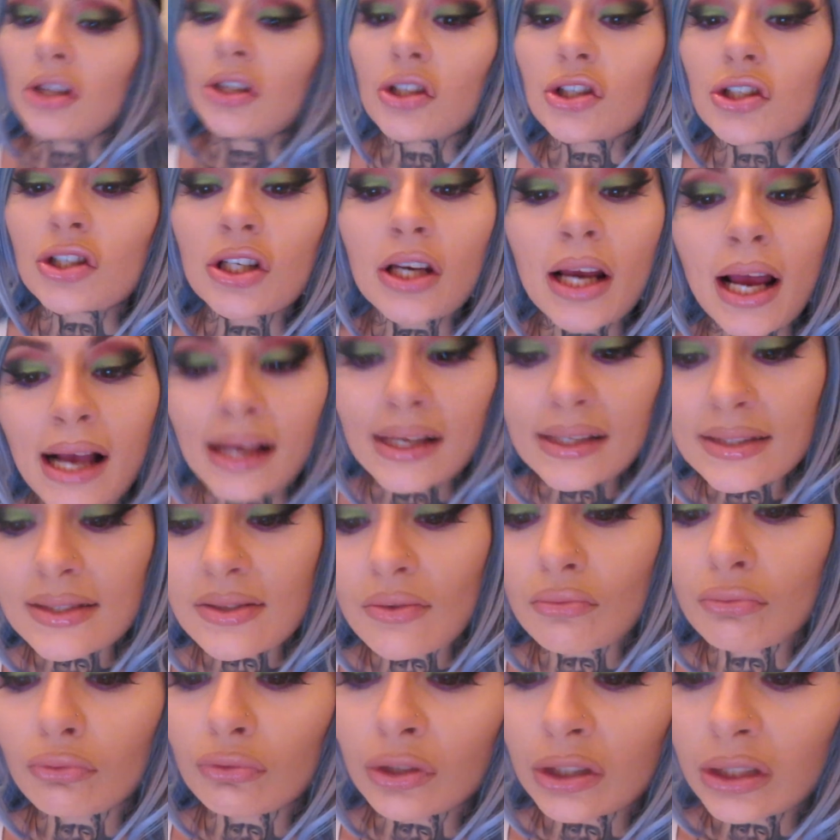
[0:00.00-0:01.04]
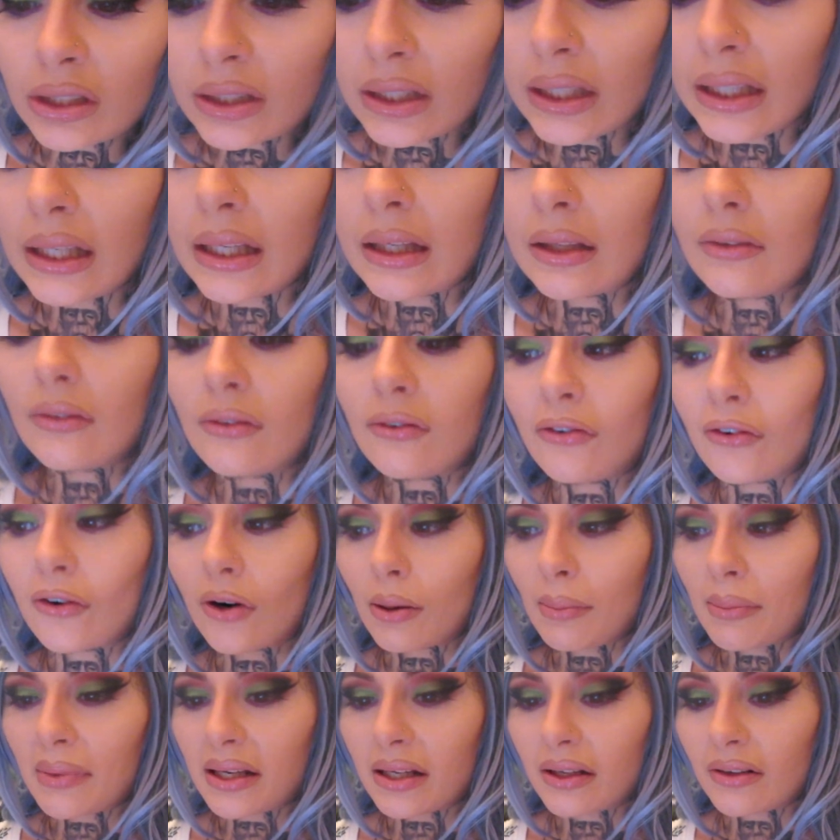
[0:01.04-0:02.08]
She has really
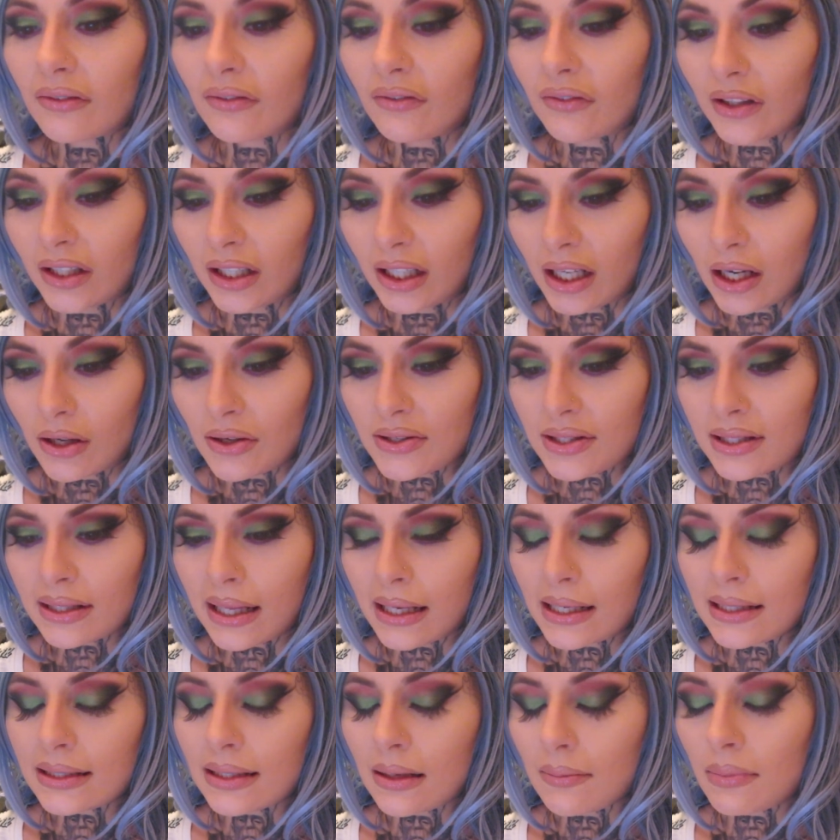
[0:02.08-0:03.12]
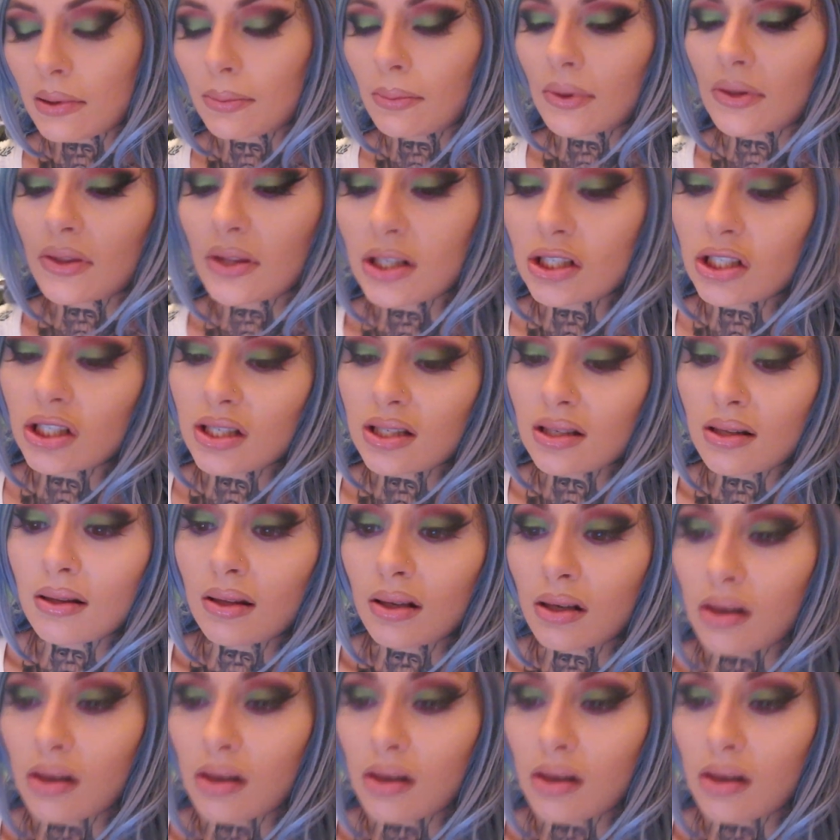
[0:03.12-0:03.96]
informative videos. Like, some people think she's a